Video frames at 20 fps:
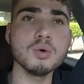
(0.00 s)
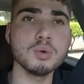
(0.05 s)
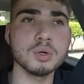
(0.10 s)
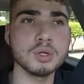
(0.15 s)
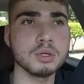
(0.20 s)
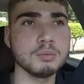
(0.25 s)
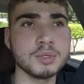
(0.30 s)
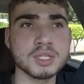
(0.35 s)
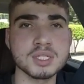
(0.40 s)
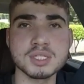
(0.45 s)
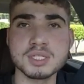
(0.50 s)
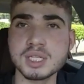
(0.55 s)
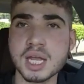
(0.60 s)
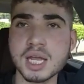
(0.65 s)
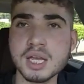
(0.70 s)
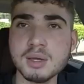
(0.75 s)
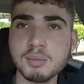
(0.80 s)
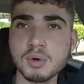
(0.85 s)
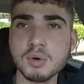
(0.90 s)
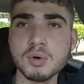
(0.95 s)
Will it be
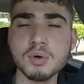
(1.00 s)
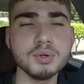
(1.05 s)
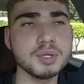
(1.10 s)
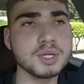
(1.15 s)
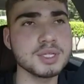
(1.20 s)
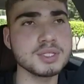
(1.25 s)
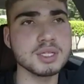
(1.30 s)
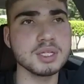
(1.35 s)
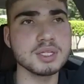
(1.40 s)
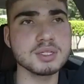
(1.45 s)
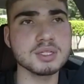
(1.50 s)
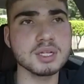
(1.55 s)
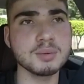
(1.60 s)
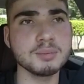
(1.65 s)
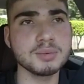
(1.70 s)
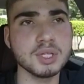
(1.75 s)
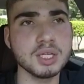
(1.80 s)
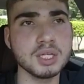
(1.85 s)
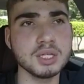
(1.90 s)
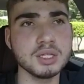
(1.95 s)
stable? Is it
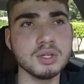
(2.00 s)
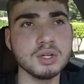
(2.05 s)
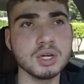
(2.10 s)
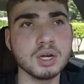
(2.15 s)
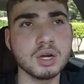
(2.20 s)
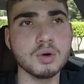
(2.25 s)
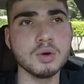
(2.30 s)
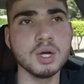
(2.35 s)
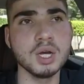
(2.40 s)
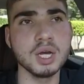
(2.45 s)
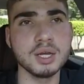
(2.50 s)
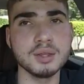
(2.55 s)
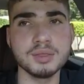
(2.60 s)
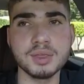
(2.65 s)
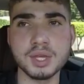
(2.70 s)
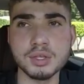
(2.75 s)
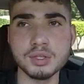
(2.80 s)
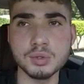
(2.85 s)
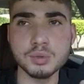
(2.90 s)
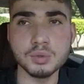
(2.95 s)
something, you know,
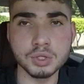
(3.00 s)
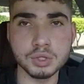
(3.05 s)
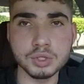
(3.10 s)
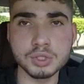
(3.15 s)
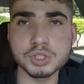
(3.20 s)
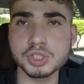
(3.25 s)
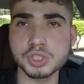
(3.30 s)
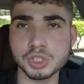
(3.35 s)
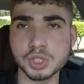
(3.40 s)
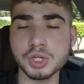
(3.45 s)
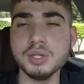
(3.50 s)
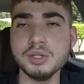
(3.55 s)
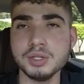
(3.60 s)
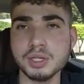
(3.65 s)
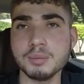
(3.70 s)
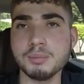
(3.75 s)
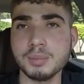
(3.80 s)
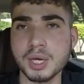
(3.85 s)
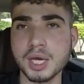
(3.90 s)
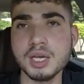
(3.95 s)
that you're sure
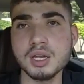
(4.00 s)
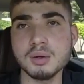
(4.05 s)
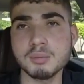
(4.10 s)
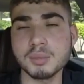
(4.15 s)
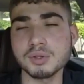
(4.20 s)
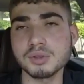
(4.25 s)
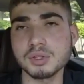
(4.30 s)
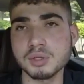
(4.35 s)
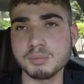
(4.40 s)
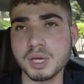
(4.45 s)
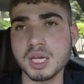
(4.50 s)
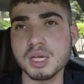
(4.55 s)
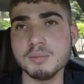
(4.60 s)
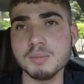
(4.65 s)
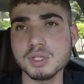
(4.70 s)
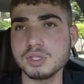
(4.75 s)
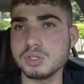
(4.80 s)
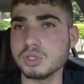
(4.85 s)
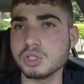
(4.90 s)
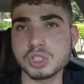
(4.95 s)
you could pay your monthly
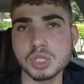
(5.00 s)
payments?